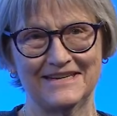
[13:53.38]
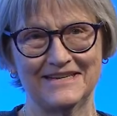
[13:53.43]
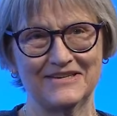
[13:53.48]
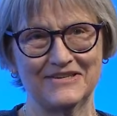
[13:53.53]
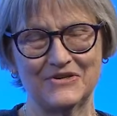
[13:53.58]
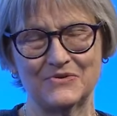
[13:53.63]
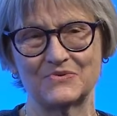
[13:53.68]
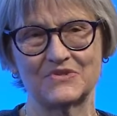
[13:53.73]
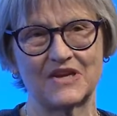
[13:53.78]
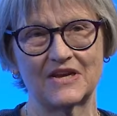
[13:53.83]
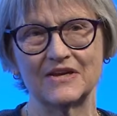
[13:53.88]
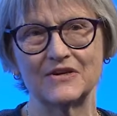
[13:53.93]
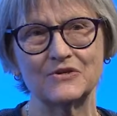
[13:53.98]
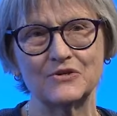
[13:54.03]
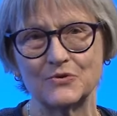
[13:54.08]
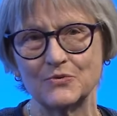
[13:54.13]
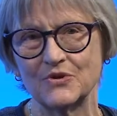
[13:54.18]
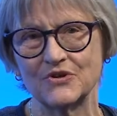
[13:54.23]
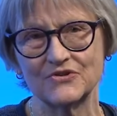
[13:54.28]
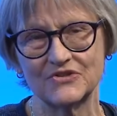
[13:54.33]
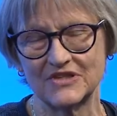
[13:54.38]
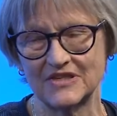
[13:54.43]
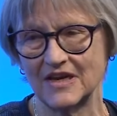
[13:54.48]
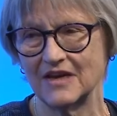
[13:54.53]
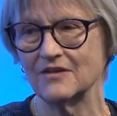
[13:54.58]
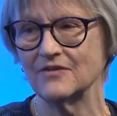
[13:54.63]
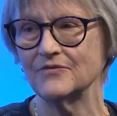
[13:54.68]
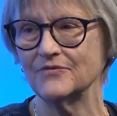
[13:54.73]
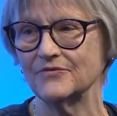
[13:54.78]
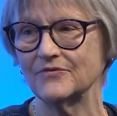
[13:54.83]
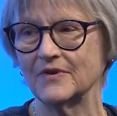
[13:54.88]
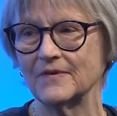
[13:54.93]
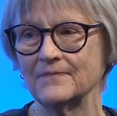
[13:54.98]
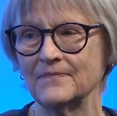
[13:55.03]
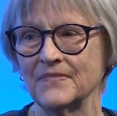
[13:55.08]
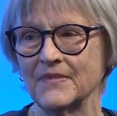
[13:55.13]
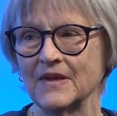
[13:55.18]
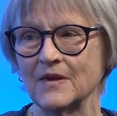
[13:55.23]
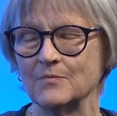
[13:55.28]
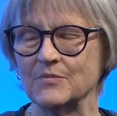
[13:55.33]
she was unto herself,
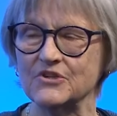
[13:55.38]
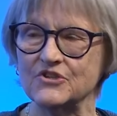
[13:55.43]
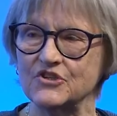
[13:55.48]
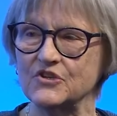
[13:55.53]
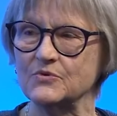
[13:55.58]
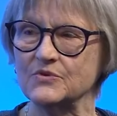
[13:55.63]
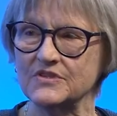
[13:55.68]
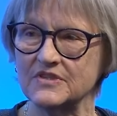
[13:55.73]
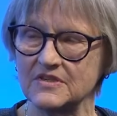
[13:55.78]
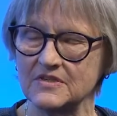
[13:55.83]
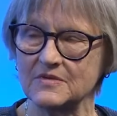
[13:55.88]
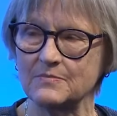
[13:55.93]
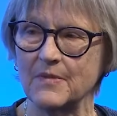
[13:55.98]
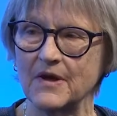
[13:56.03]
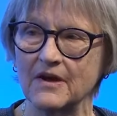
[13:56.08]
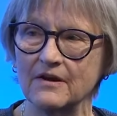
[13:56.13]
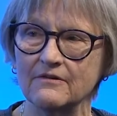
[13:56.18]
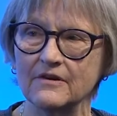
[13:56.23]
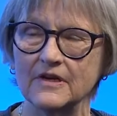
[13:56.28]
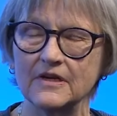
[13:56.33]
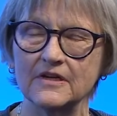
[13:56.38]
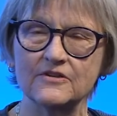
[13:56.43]
but she was inspiring.